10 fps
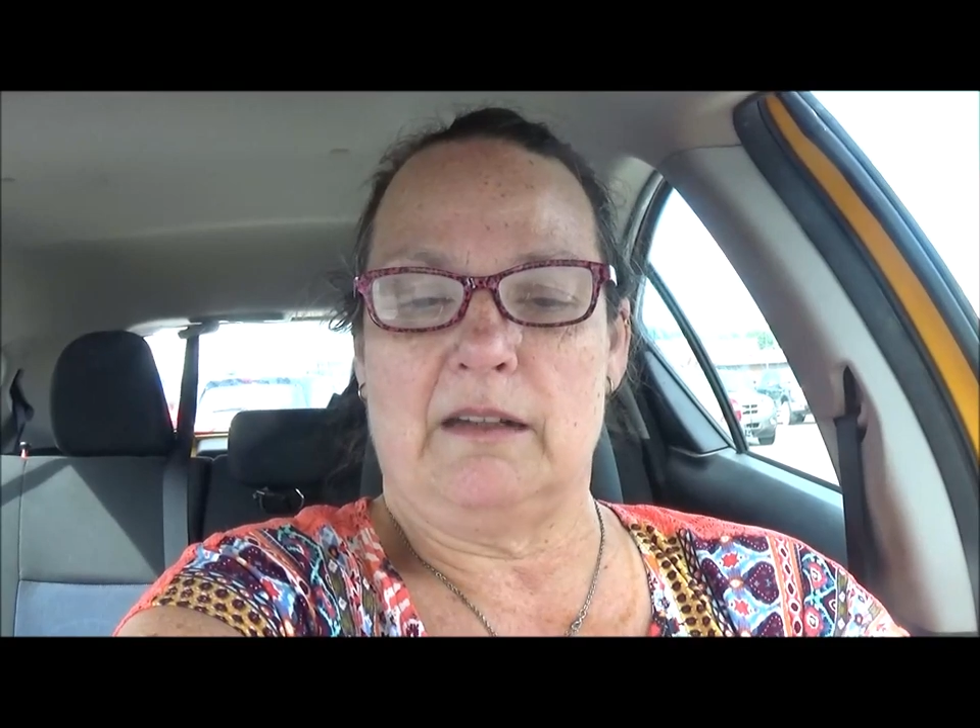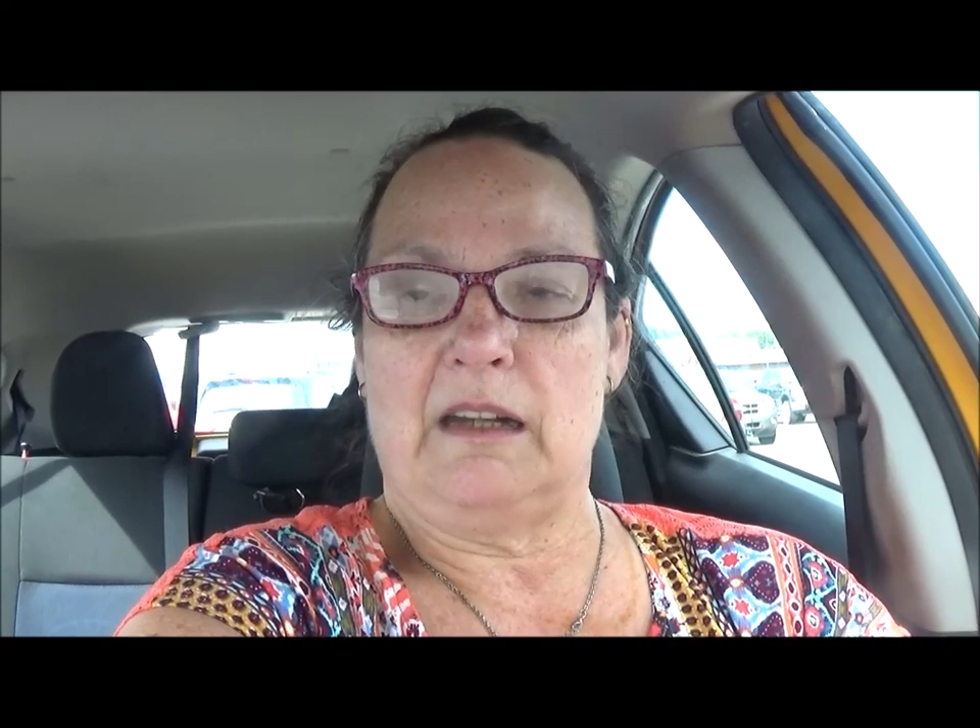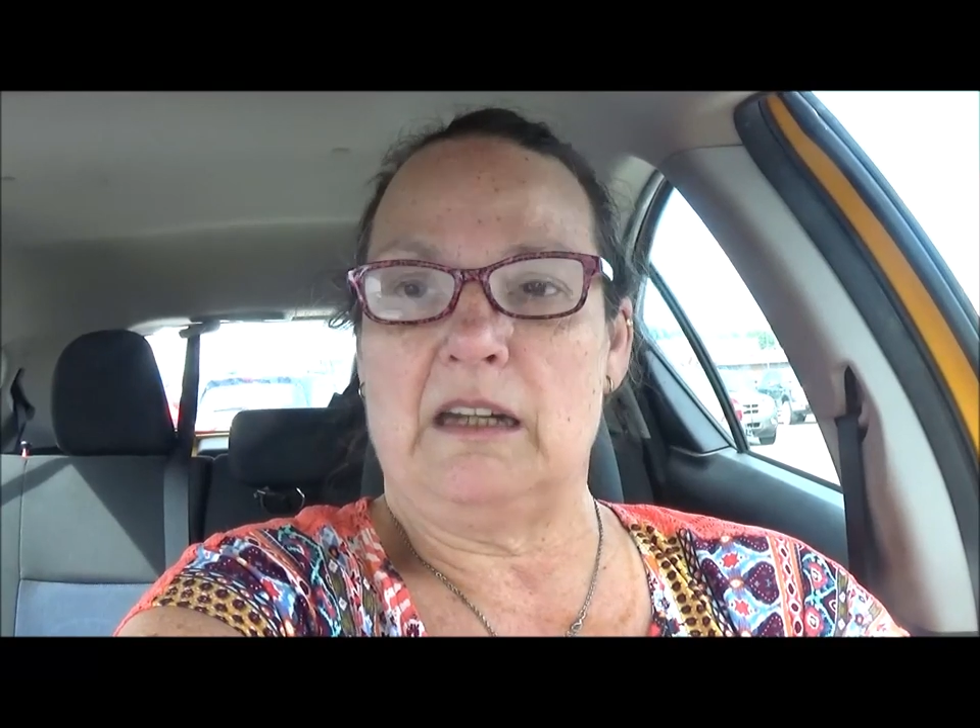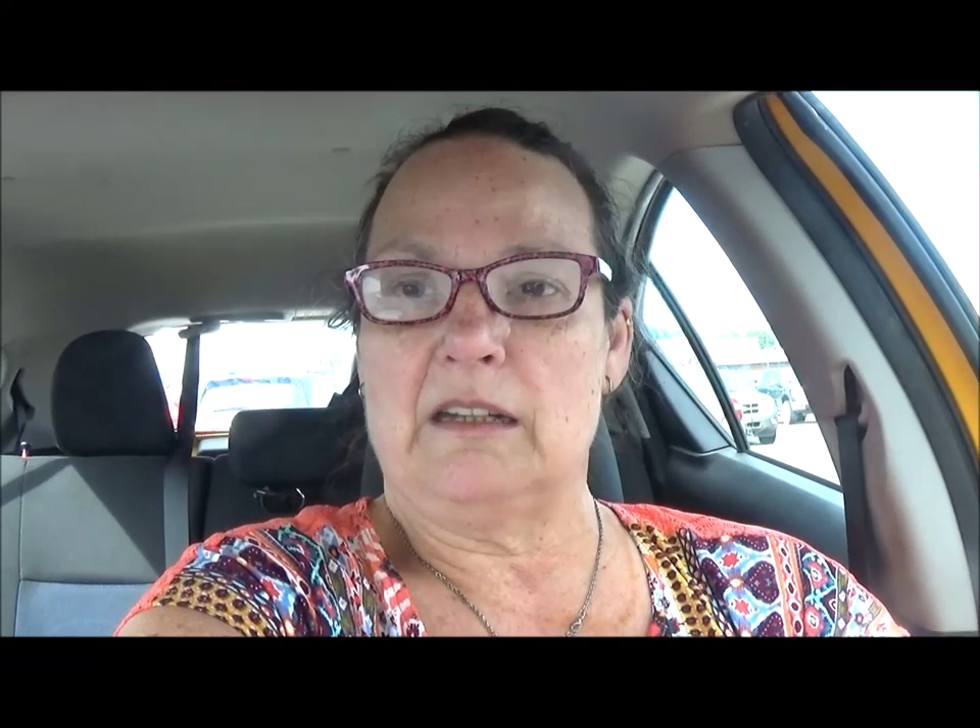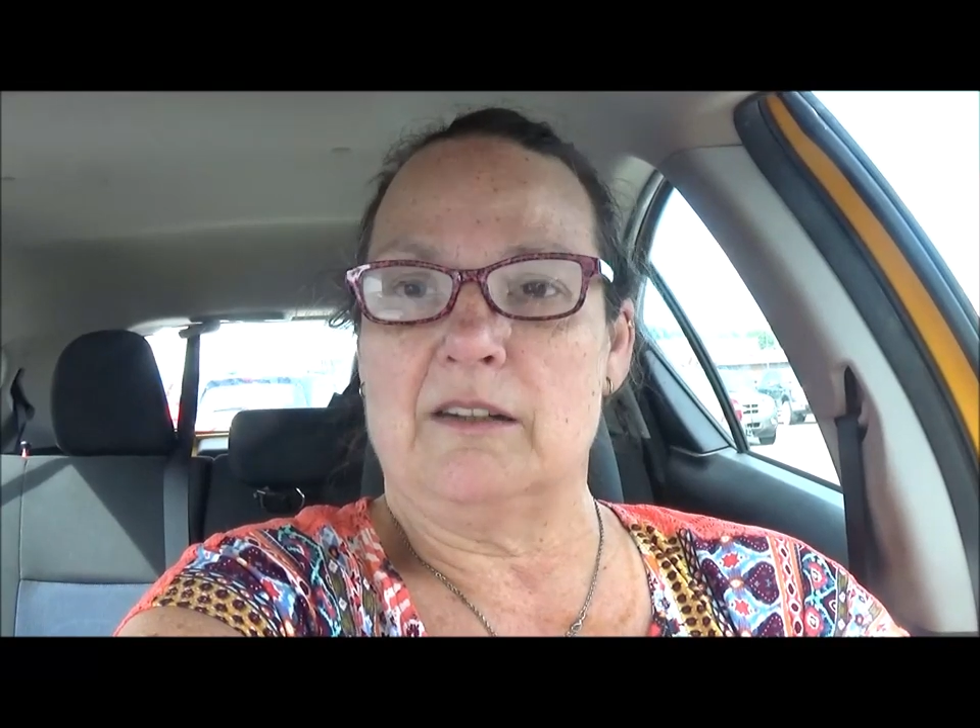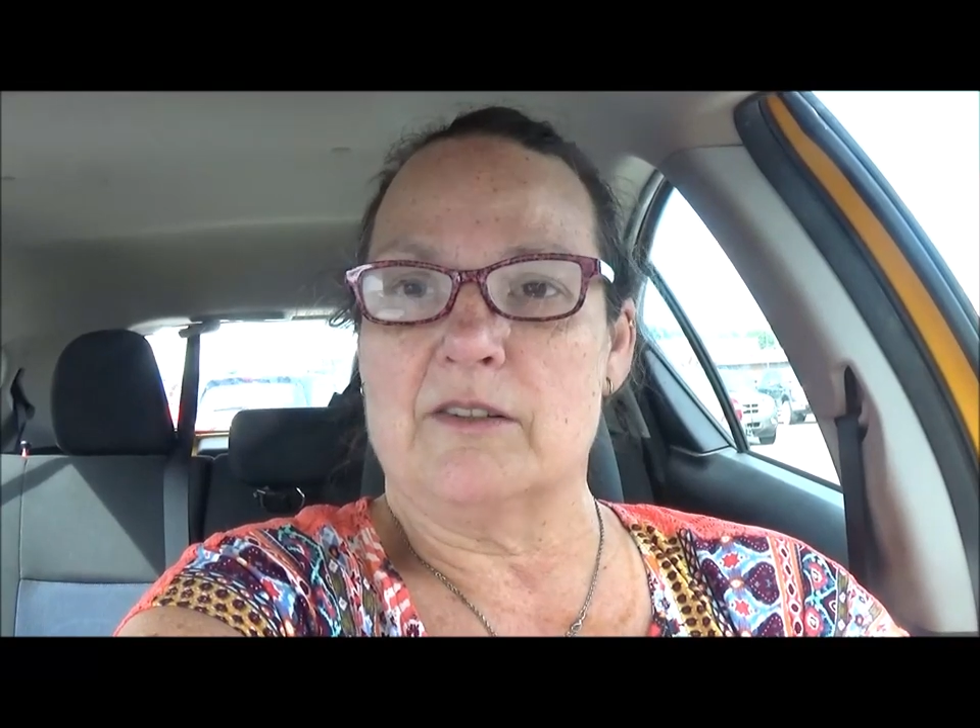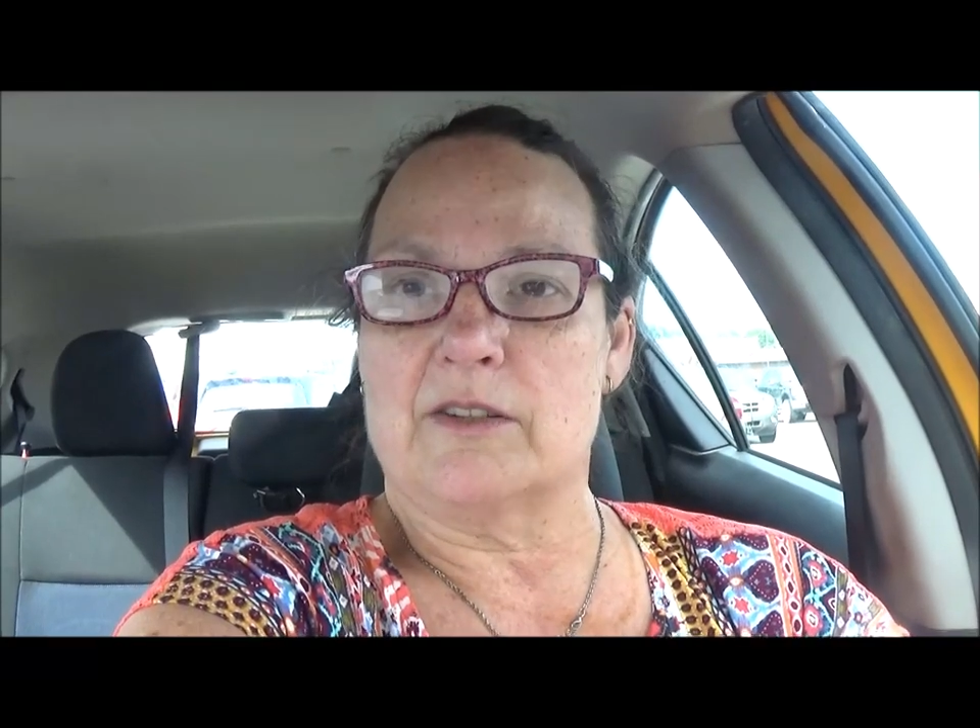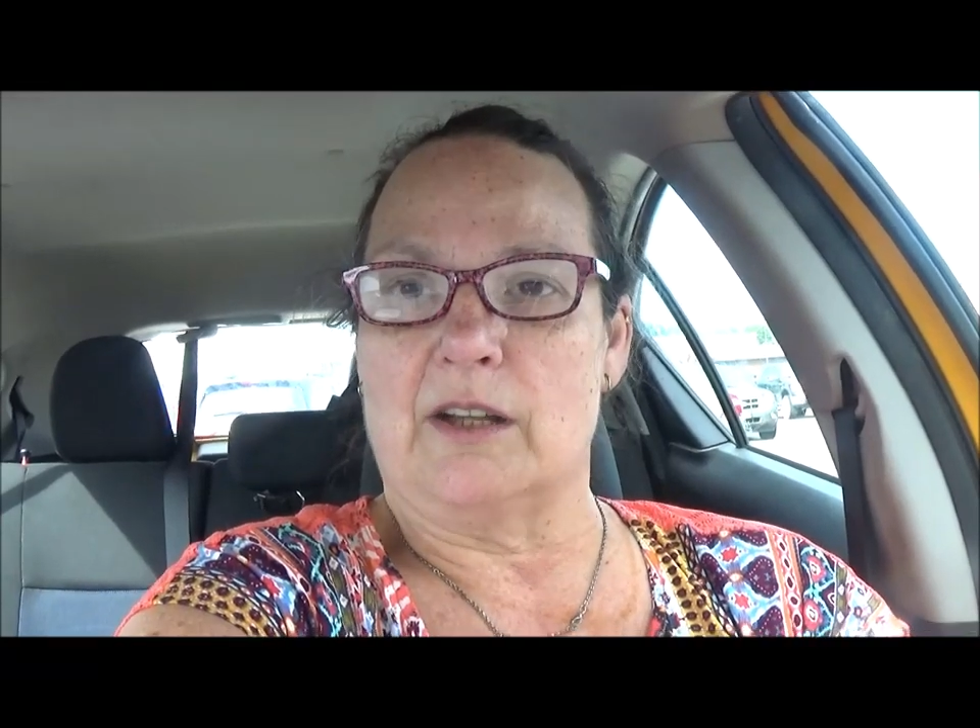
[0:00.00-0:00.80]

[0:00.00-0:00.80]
8 years